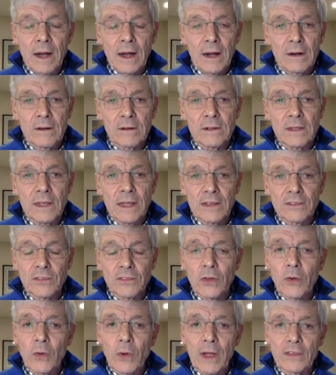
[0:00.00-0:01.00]
Our class,
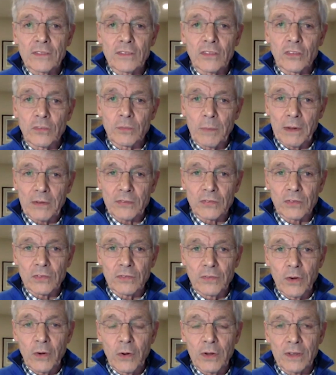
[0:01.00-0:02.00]
though, has a special
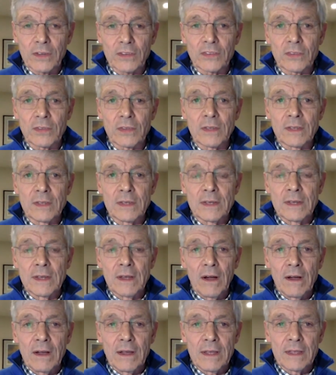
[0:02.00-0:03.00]
focus.
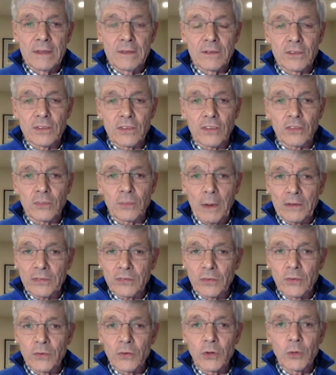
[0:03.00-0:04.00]
There's a
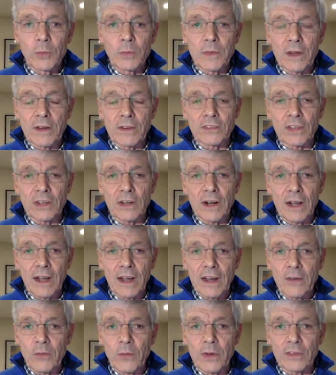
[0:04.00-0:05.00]
special group that is at
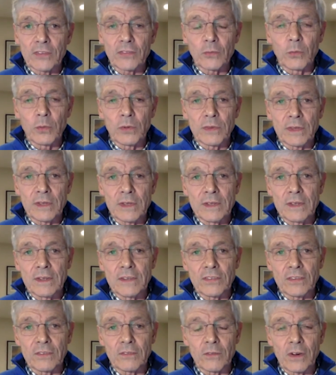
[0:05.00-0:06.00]
high risk within
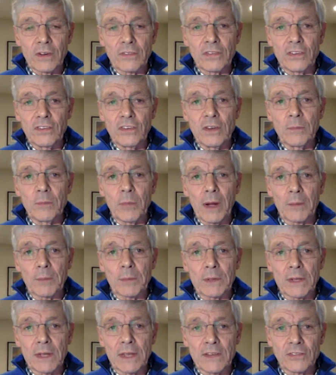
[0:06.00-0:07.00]
this refugee
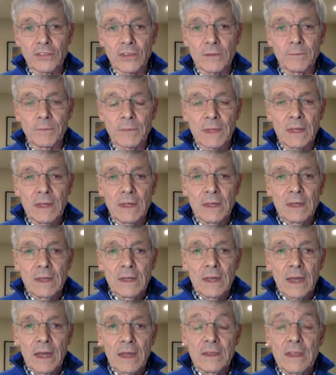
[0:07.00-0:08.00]
population.
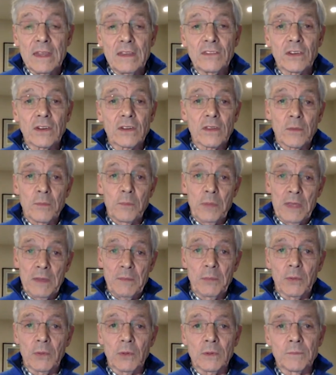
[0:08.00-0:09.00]
And these are the
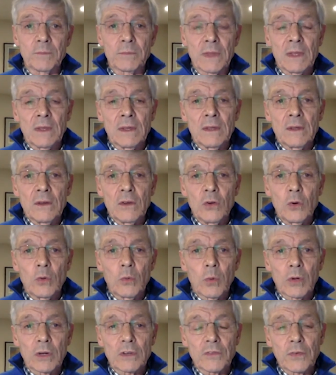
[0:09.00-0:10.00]
people who
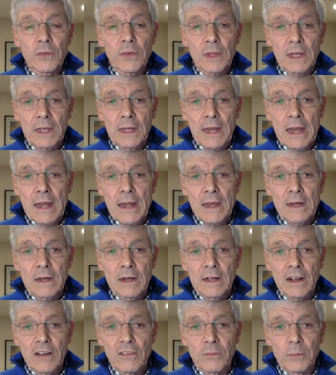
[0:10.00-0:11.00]
worked for the
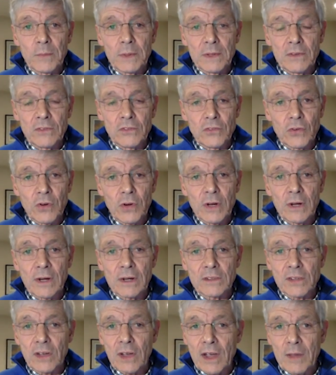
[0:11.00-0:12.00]
Canadian government during
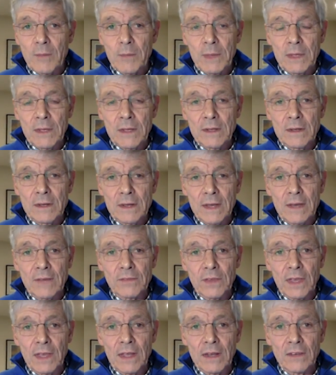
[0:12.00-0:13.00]
our time in
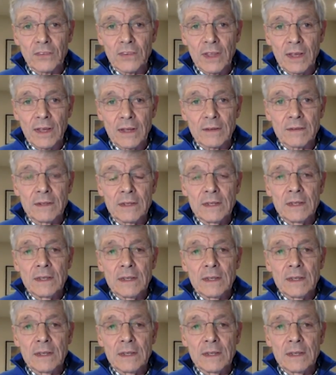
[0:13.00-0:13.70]
Afghanistan.